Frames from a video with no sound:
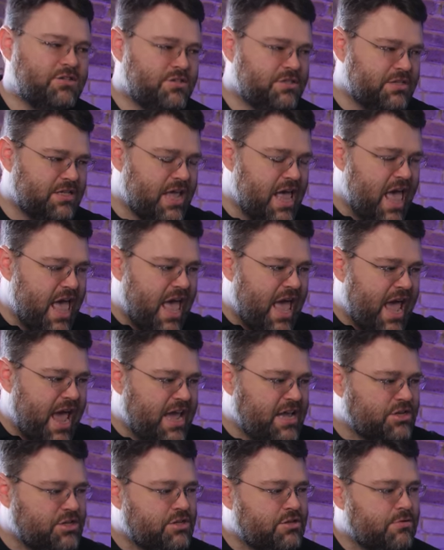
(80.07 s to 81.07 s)
It's just
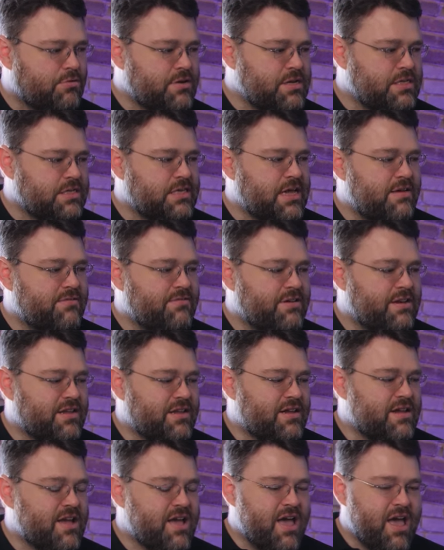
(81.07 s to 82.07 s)

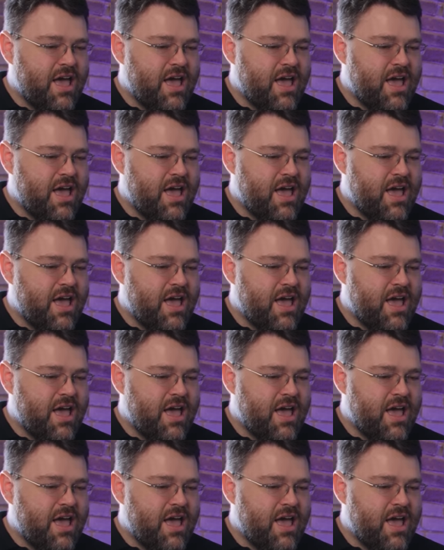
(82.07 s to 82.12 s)
H370